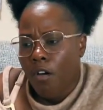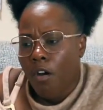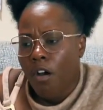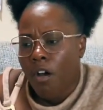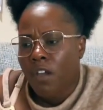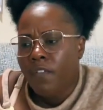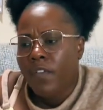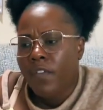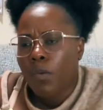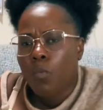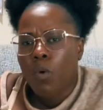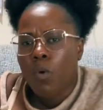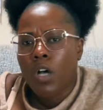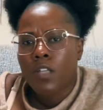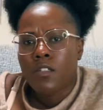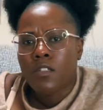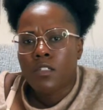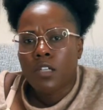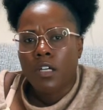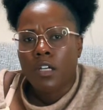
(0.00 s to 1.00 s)
or if it
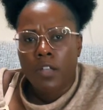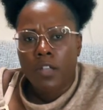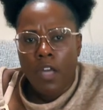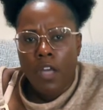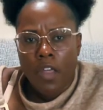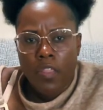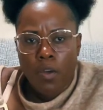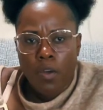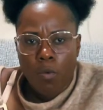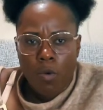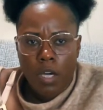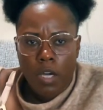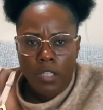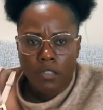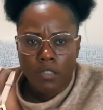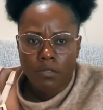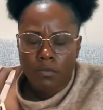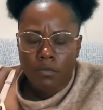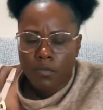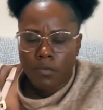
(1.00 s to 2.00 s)
was another one
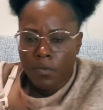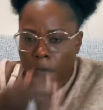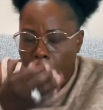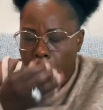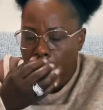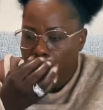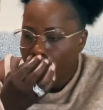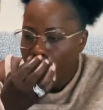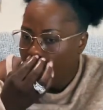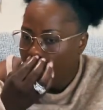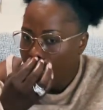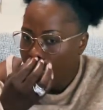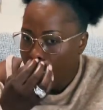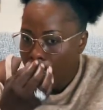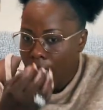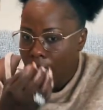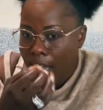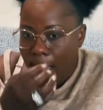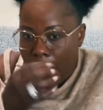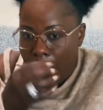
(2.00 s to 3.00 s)
and
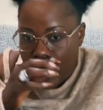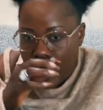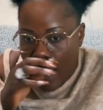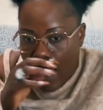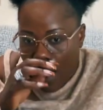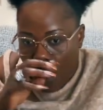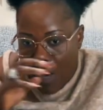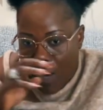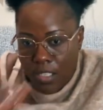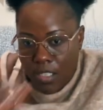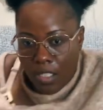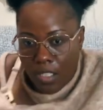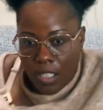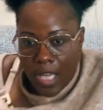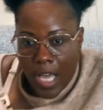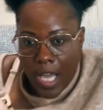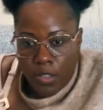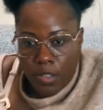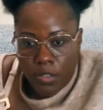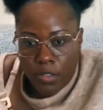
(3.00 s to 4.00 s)
guys i watch a
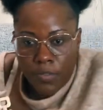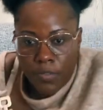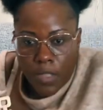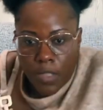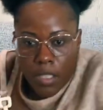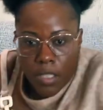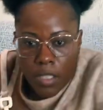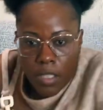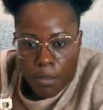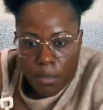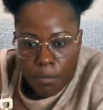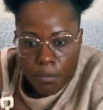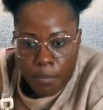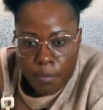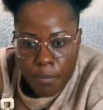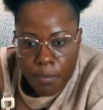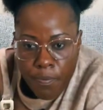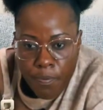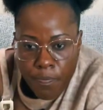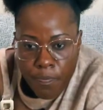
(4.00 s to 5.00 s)
lot of um
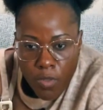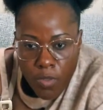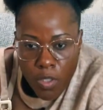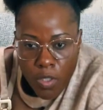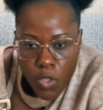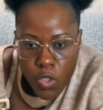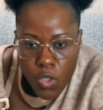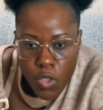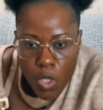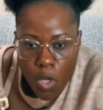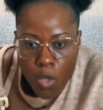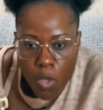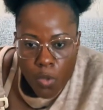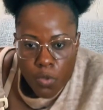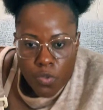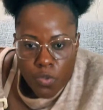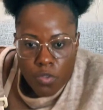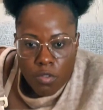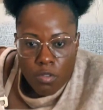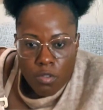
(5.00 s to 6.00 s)

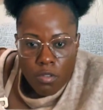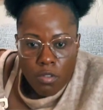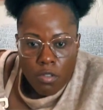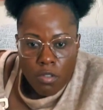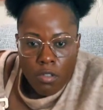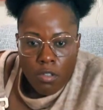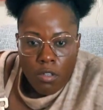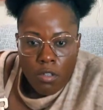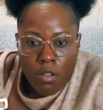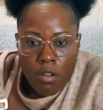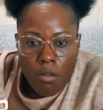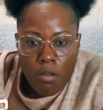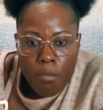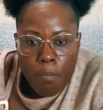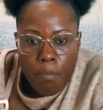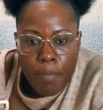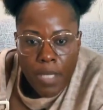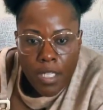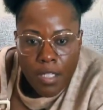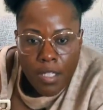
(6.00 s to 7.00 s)
shows
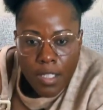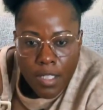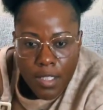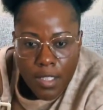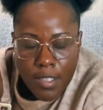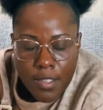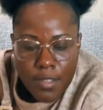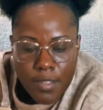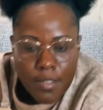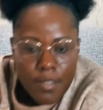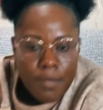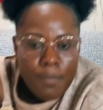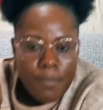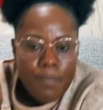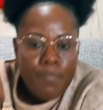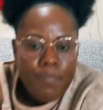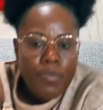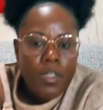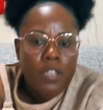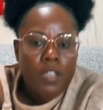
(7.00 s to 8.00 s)
because
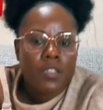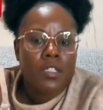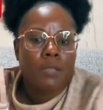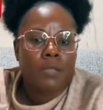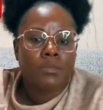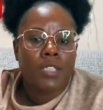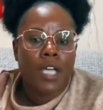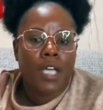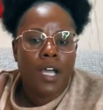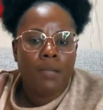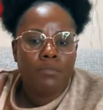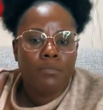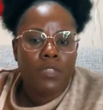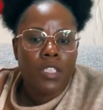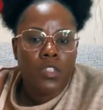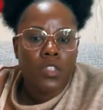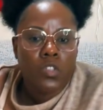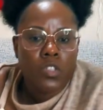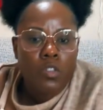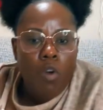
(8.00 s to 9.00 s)
sometimes
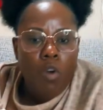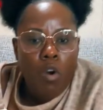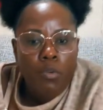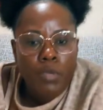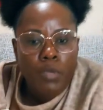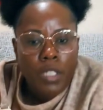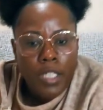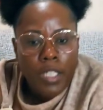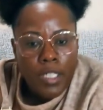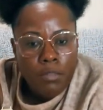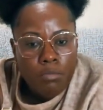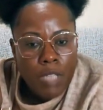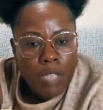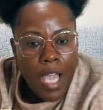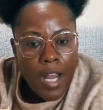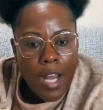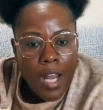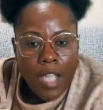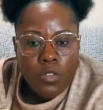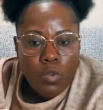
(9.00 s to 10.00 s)
these are relate me.
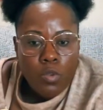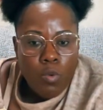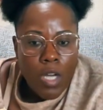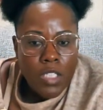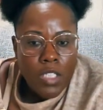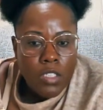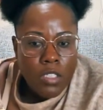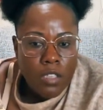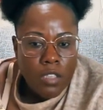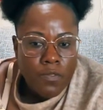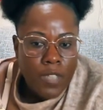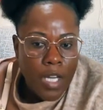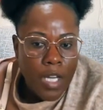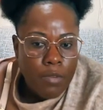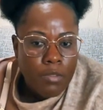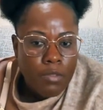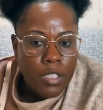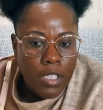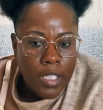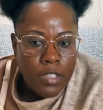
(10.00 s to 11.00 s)
I like to watch stuff
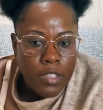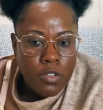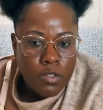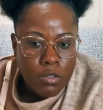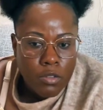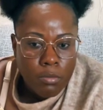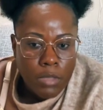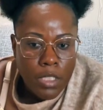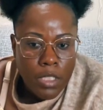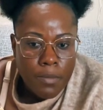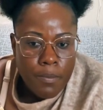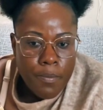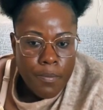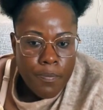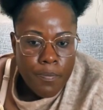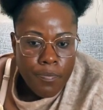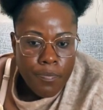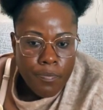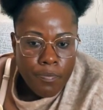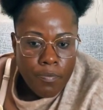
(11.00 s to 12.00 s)
that relates to me.
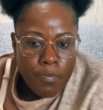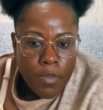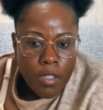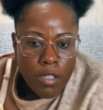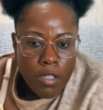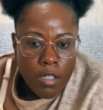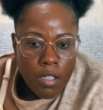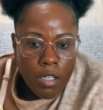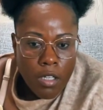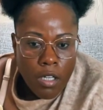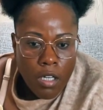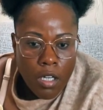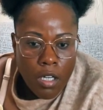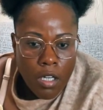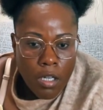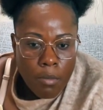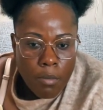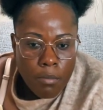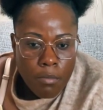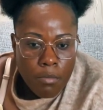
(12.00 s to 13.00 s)

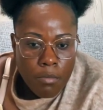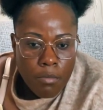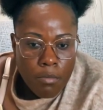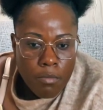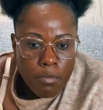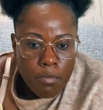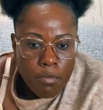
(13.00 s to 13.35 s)
Um,